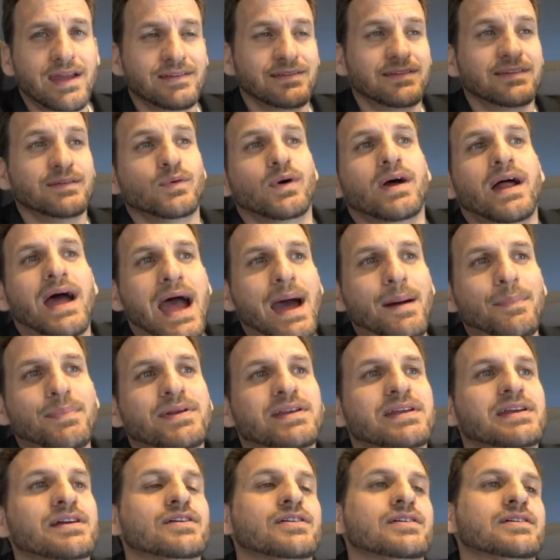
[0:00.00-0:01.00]
And see what
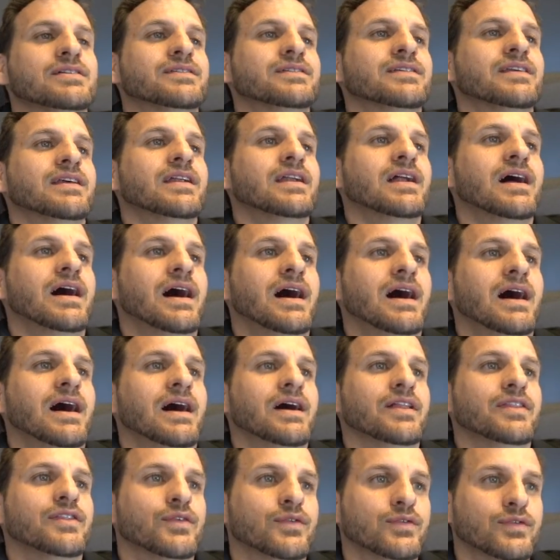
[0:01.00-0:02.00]
happened here is
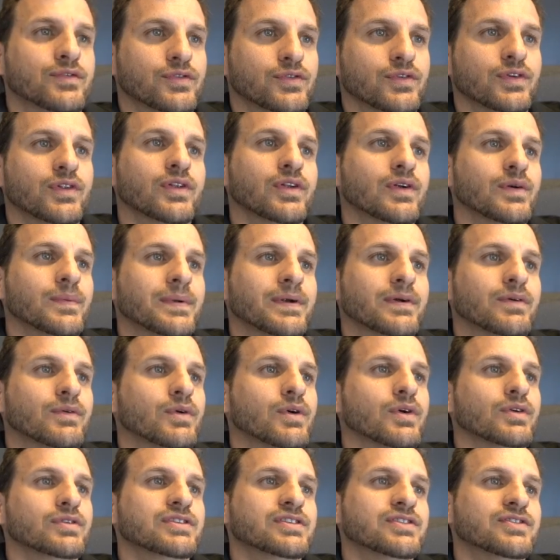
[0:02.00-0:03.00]
that they're doing a little bit of
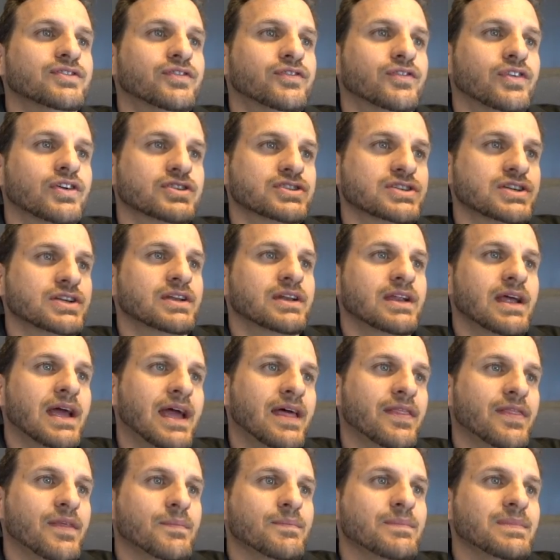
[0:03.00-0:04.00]
road construction
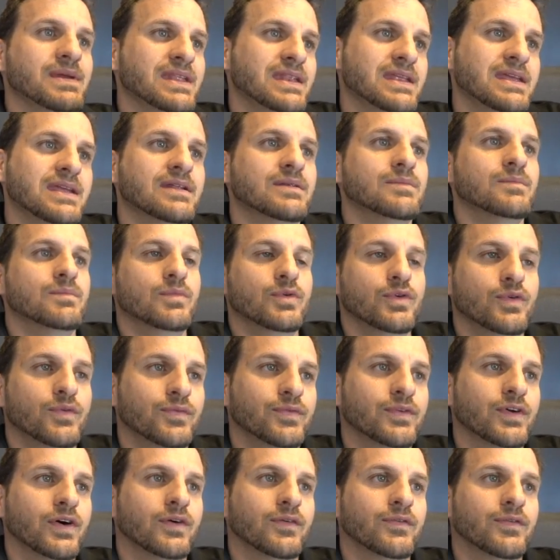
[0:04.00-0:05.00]
and the median
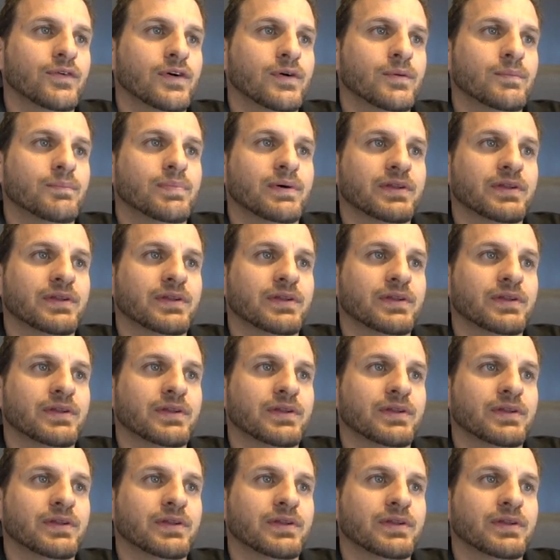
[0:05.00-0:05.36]
moved over,